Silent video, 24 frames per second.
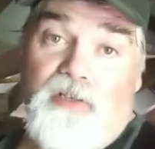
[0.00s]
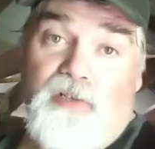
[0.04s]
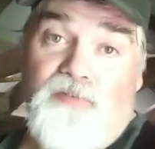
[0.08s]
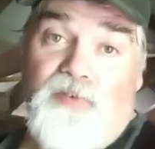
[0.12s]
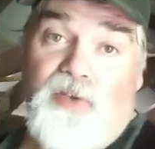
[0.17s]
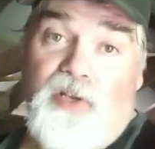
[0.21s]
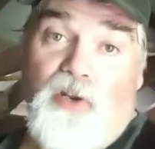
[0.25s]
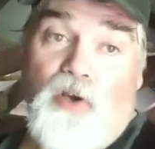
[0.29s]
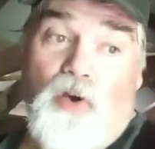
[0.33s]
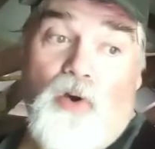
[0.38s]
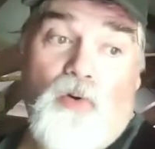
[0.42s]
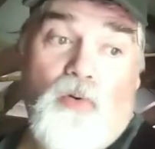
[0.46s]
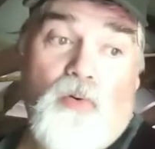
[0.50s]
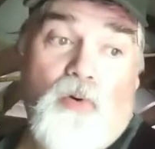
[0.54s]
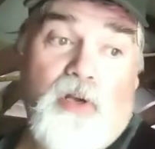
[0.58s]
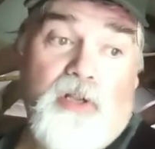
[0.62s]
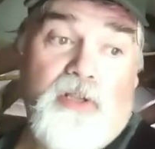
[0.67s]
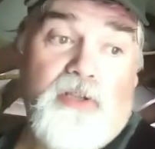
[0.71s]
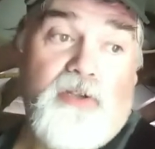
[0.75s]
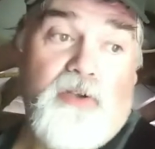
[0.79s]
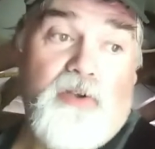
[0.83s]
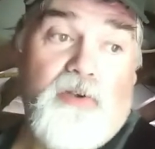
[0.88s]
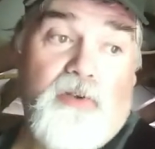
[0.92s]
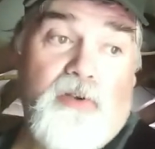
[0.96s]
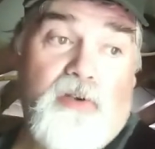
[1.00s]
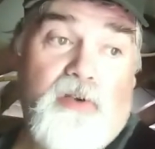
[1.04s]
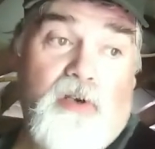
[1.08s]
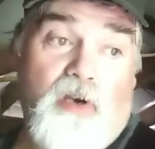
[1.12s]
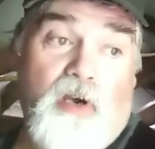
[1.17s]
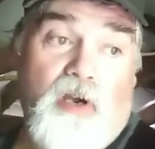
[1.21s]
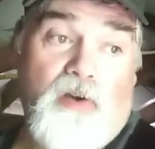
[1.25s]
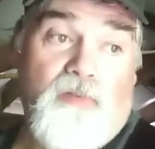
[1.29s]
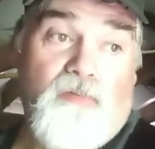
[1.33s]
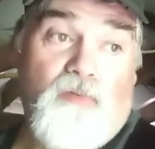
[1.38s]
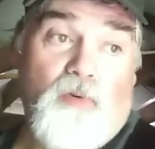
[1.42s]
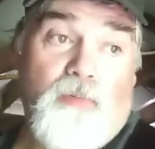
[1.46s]
if you don't want to,
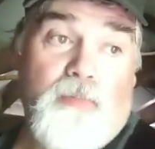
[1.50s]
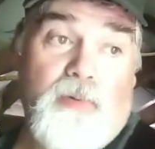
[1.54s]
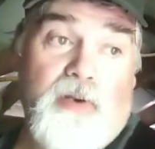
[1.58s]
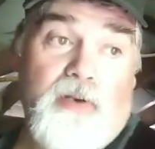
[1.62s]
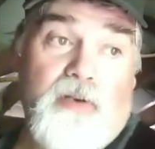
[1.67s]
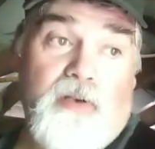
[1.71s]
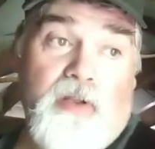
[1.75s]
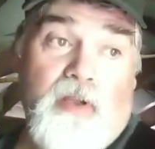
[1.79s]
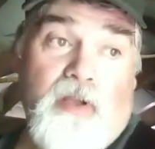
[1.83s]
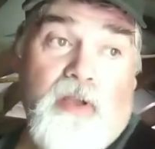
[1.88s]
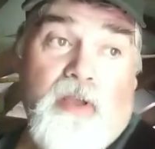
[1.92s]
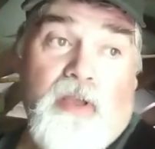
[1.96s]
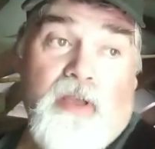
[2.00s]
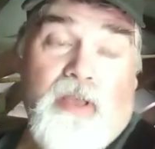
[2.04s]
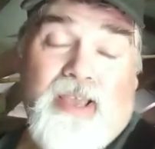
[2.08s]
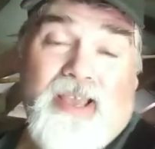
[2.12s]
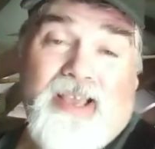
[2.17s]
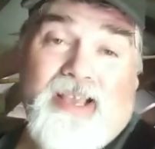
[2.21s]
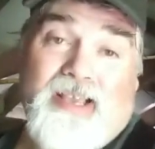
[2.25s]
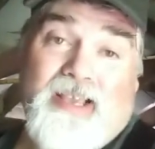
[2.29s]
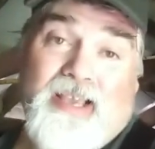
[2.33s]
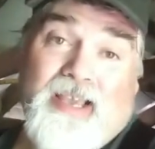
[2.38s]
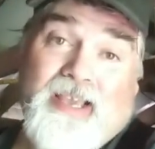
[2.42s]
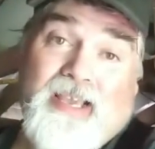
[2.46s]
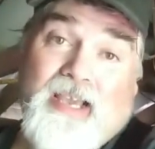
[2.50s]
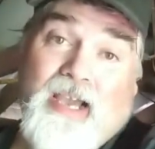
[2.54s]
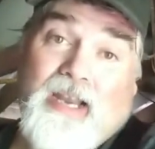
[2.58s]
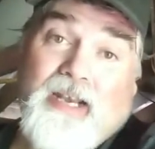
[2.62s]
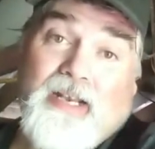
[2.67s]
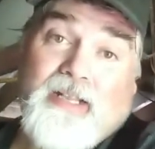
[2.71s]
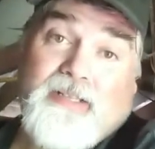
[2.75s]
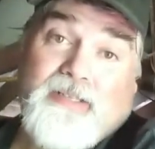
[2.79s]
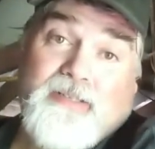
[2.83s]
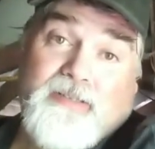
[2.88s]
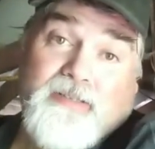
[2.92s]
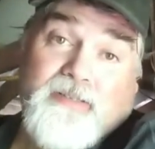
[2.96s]
carnivore, but it
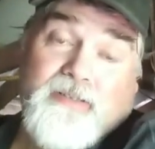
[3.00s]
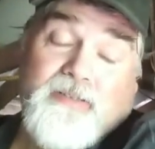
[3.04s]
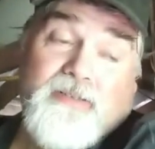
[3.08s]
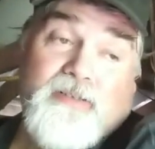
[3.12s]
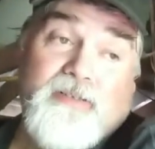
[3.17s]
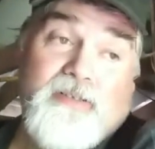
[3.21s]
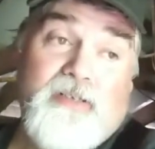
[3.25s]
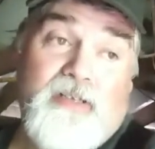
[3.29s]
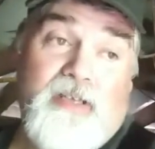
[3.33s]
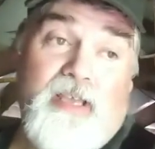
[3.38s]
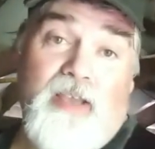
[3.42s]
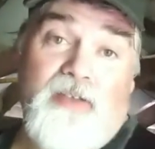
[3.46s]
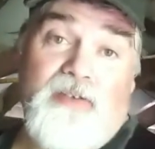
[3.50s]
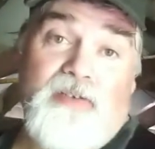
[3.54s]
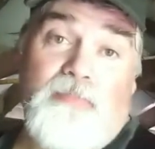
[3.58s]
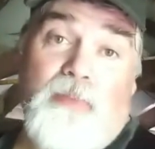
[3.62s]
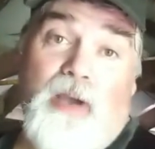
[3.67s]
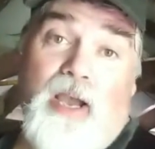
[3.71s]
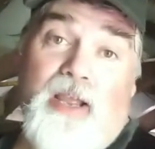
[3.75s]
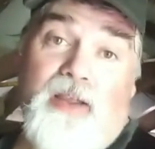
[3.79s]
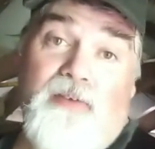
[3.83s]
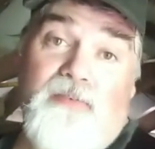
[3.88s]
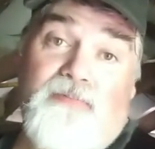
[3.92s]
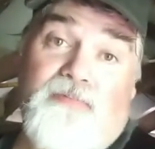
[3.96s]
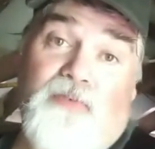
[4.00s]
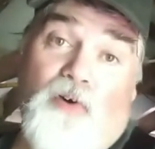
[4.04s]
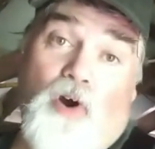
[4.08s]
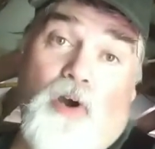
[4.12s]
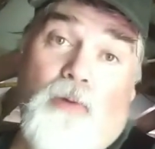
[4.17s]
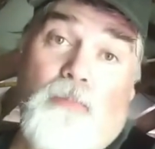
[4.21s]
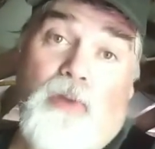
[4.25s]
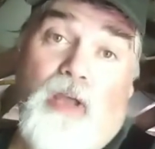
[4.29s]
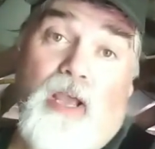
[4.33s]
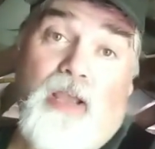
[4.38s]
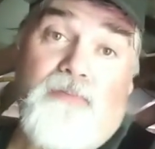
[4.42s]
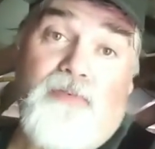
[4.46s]
kind of gives my
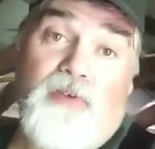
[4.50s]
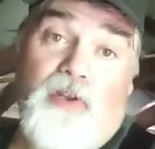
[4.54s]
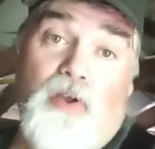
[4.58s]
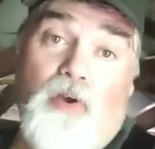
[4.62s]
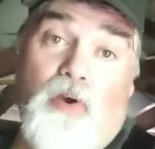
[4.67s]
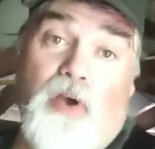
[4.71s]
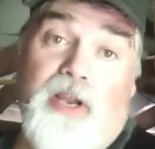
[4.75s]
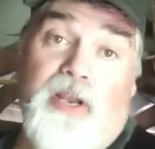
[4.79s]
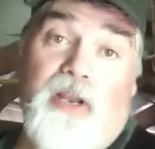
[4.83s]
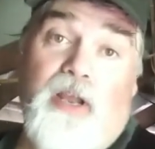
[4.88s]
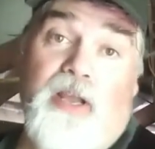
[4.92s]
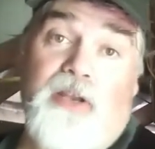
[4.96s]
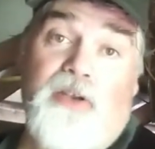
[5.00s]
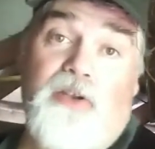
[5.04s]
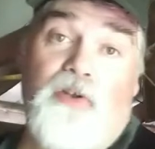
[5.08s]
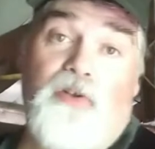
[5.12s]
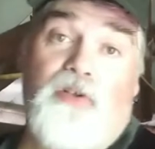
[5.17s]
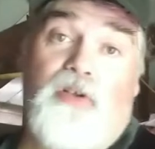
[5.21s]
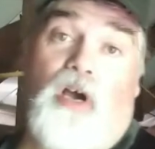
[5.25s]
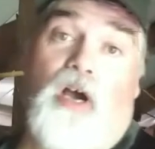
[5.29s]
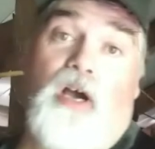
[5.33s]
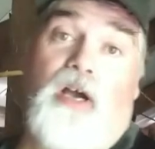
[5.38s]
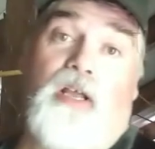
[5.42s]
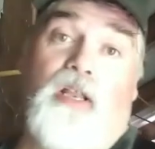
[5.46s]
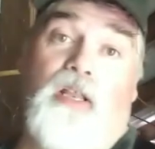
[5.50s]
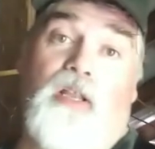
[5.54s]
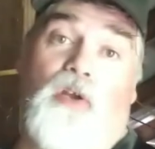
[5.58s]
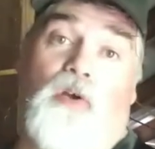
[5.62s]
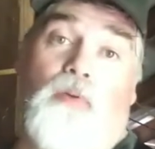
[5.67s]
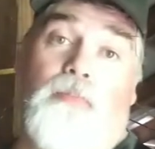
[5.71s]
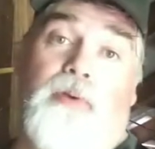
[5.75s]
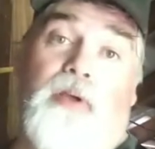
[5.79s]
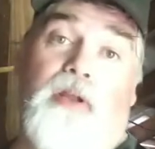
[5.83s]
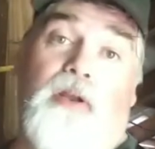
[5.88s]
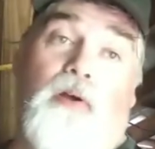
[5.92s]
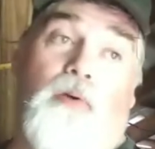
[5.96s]
farm life. You know, I do talk a
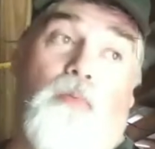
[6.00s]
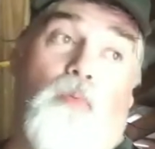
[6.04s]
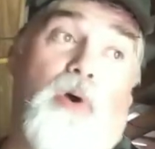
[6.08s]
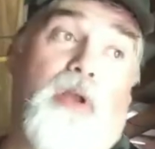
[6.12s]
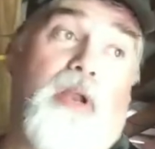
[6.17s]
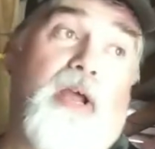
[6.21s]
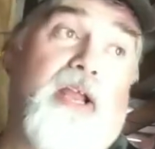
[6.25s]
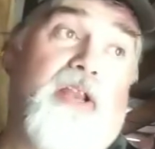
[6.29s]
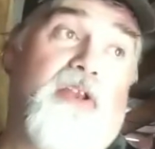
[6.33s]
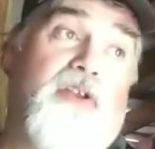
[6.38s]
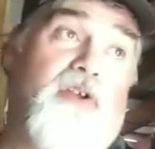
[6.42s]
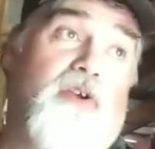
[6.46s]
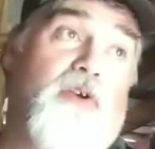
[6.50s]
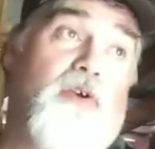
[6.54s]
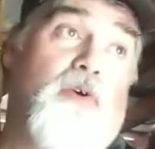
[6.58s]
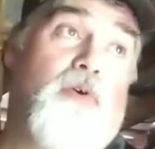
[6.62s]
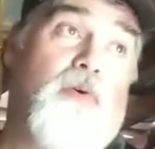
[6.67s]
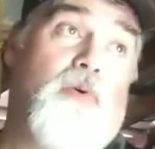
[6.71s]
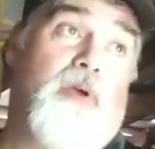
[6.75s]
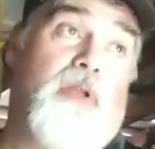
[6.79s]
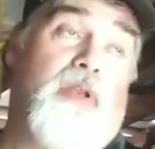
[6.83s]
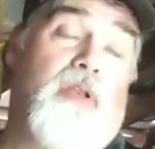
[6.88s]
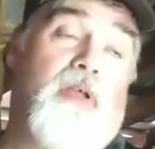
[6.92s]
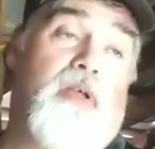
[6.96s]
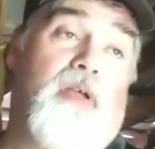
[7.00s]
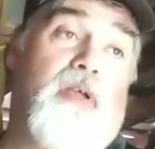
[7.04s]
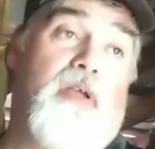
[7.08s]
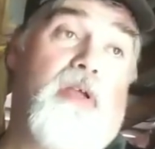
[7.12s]
little bit of what I do, and